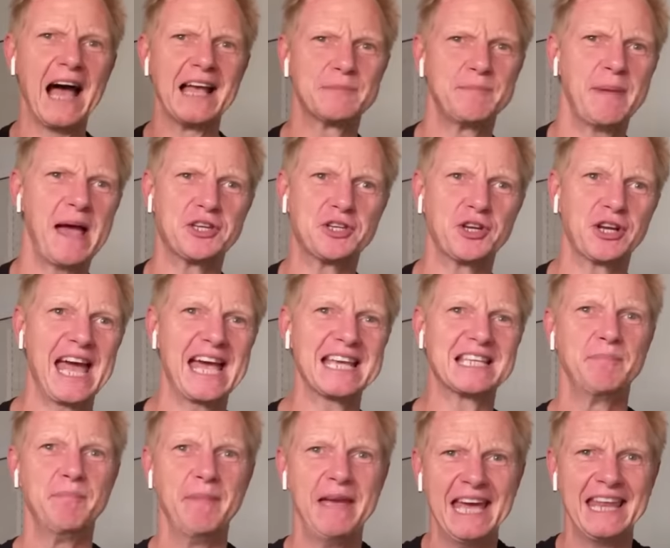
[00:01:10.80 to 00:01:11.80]
Special guest
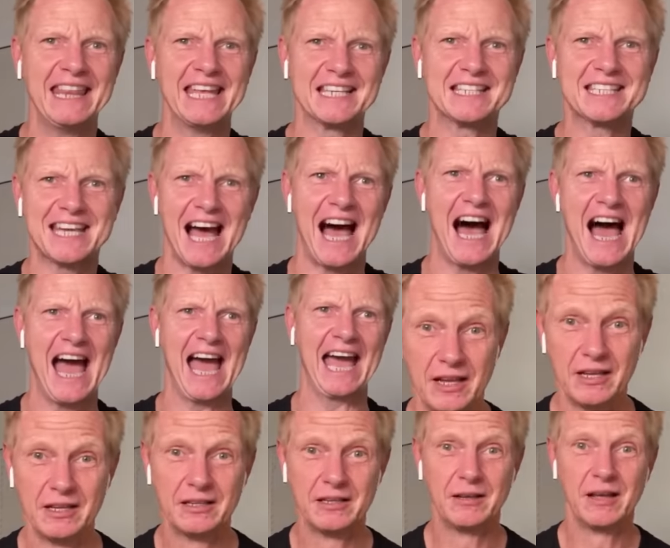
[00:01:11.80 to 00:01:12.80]
me, this guy.
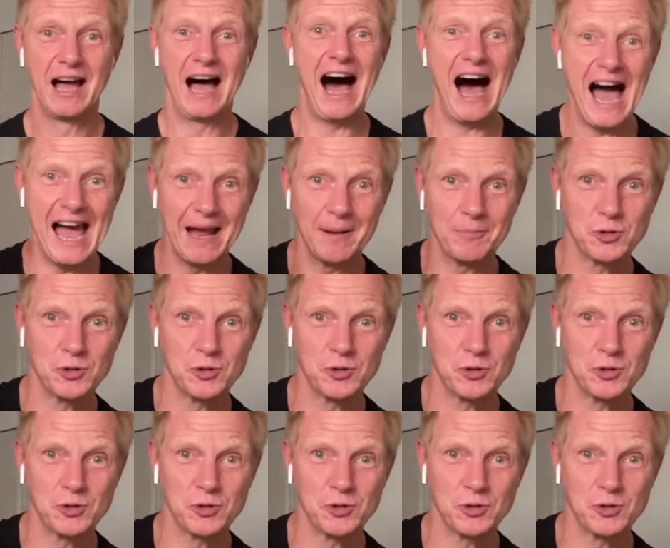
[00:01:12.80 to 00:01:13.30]
Hi, I'm